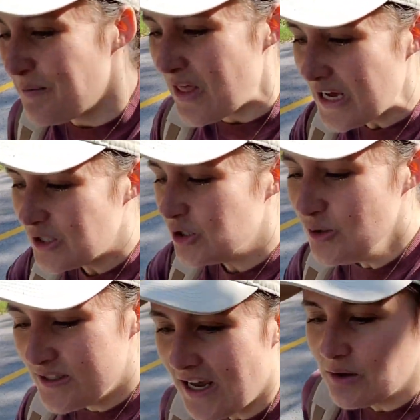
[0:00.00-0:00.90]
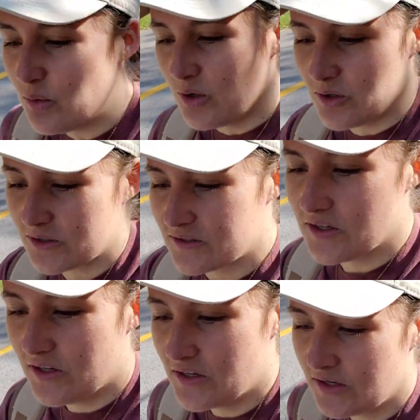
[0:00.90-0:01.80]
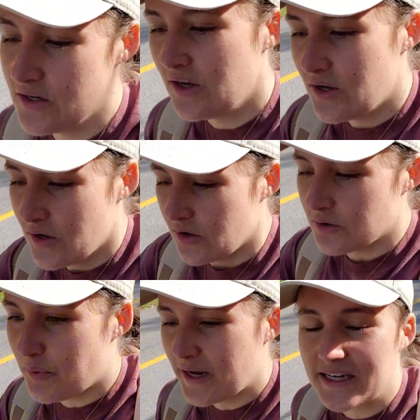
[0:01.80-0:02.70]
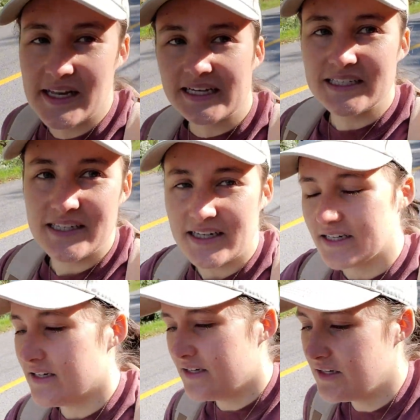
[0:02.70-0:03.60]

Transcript: There are no sidewalks or bike lanes here,